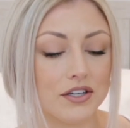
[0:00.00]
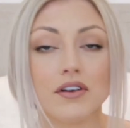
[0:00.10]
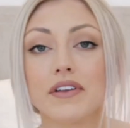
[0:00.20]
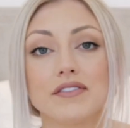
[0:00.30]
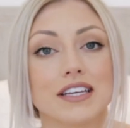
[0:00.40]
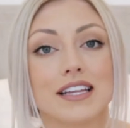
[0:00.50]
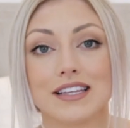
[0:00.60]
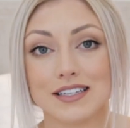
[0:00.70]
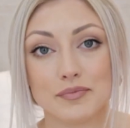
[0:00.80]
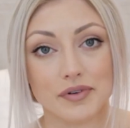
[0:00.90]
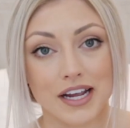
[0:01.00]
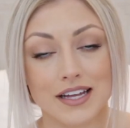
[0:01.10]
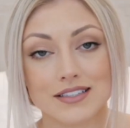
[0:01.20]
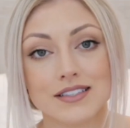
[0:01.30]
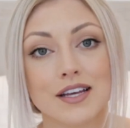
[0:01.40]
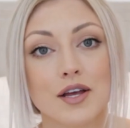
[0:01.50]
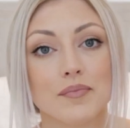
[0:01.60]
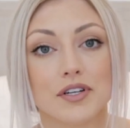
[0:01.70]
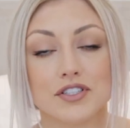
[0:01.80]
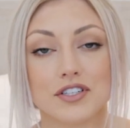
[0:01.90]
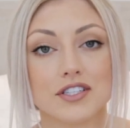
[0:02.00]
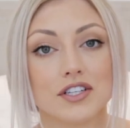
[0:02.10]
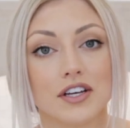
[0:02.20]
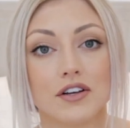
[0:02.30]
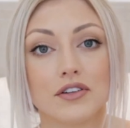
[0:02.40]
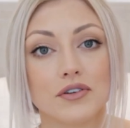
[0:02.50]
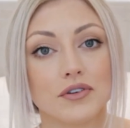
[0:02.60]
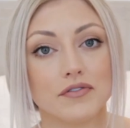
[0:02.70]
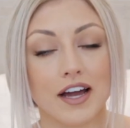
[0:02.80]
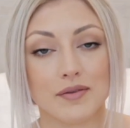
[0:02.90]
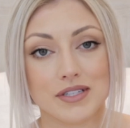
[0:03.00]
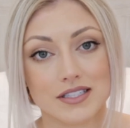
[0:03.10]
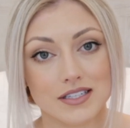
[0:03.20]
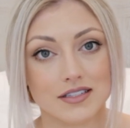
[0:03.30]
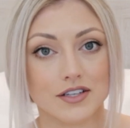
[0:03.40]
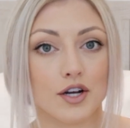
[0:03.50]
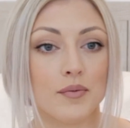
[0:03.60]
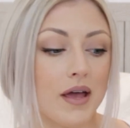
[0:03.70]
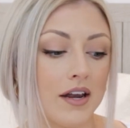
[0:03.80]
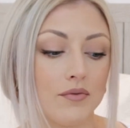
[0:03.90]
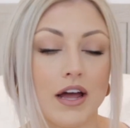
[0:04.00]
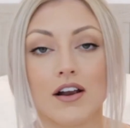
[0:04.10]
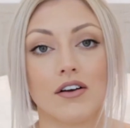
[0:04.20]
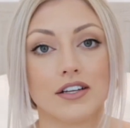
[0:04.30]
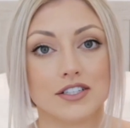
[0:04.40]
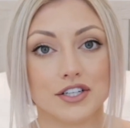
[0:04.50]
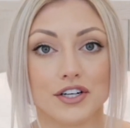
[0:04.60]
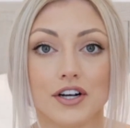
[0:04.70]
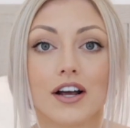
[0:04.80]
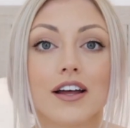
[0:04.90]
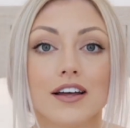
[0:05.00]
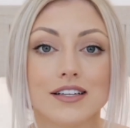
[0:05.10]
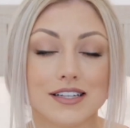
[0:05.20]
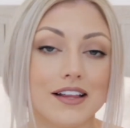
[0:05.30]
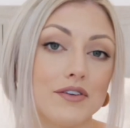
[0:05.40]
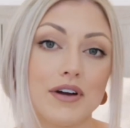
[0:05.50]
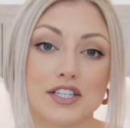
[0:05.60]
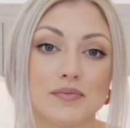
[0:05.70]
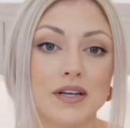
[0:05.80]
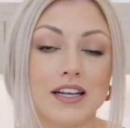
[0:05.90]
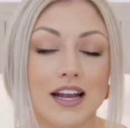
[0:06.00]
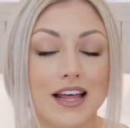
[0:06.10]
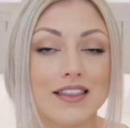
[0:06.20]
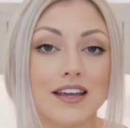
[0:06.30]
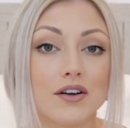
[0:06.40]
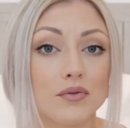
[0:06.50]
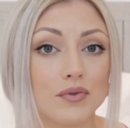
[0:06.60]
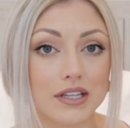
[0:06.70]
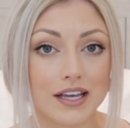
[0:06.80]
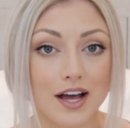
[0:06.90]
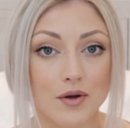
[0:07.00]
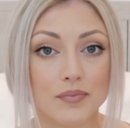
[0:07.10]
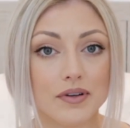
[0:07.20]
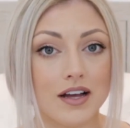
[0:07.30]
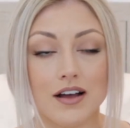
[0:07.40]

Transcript: You don't even have to get these brands, but just to include a vitamin C serum and a retinol into your daily regimen, and I think it'll really help